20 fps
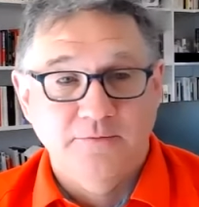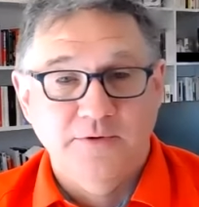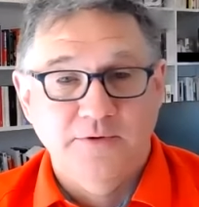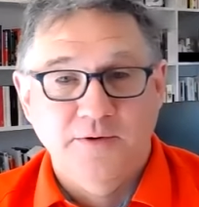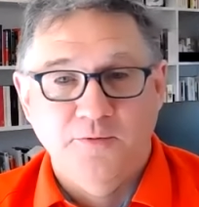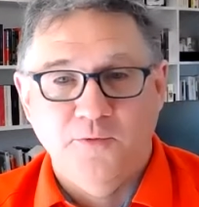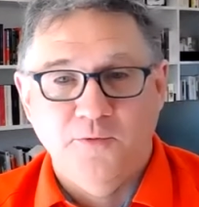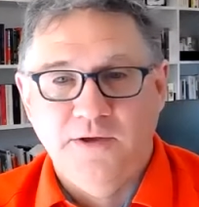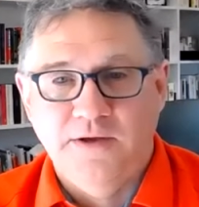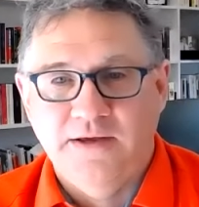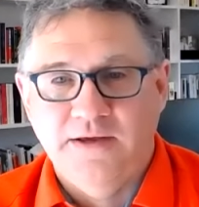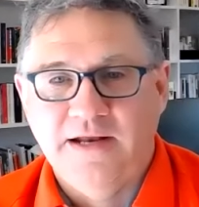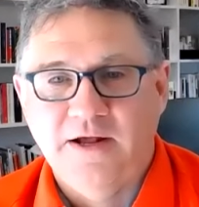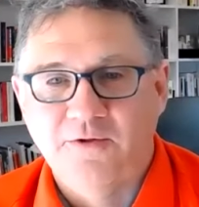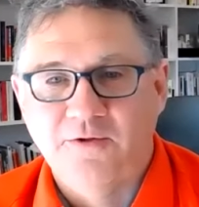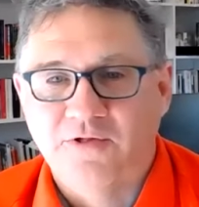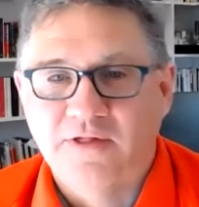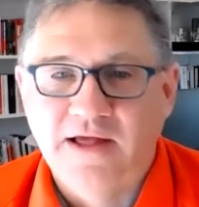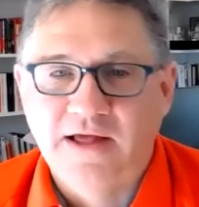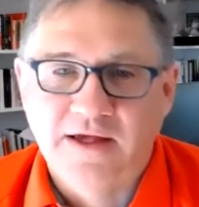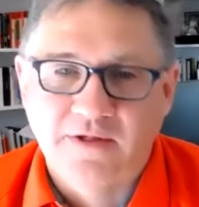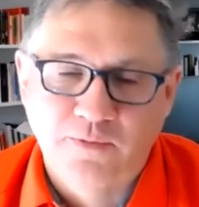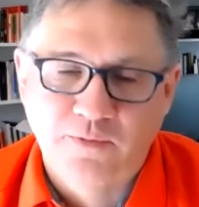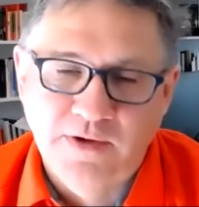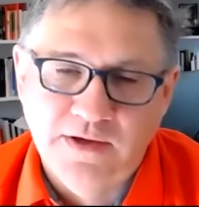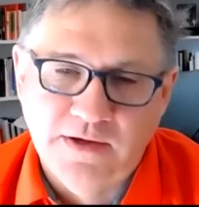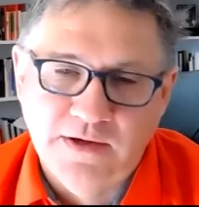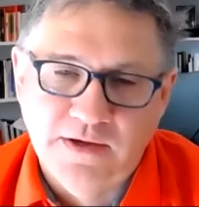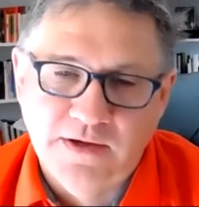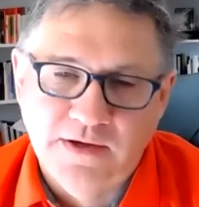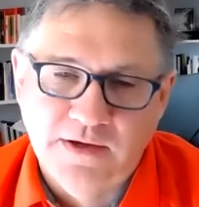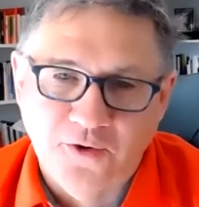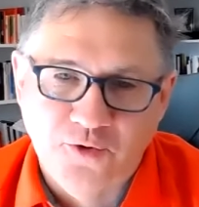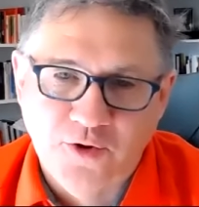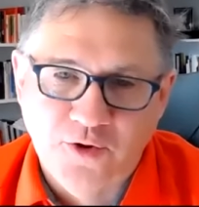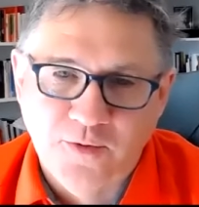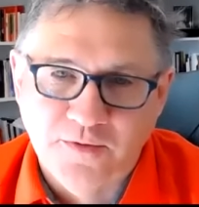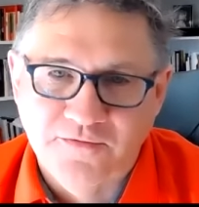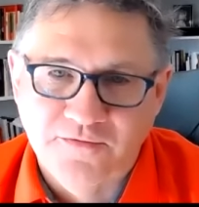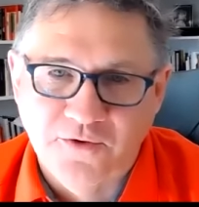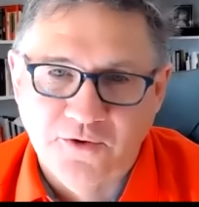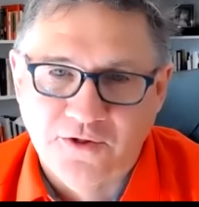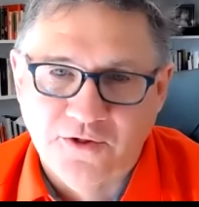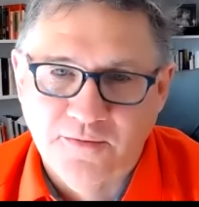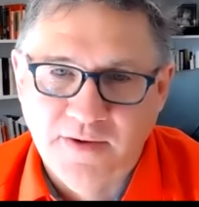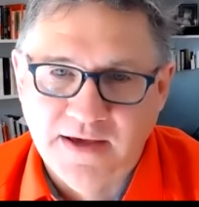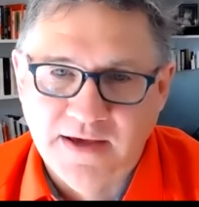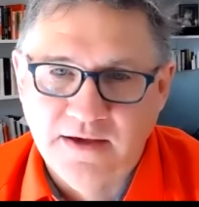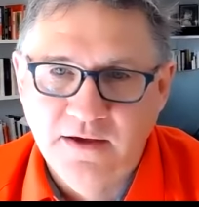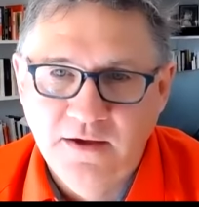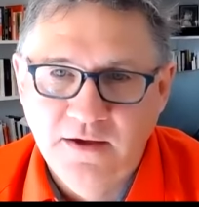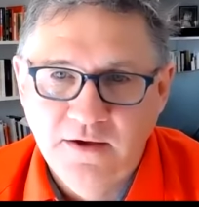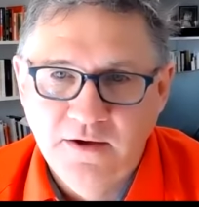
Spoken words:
We announced last week a partnership with VersaBank,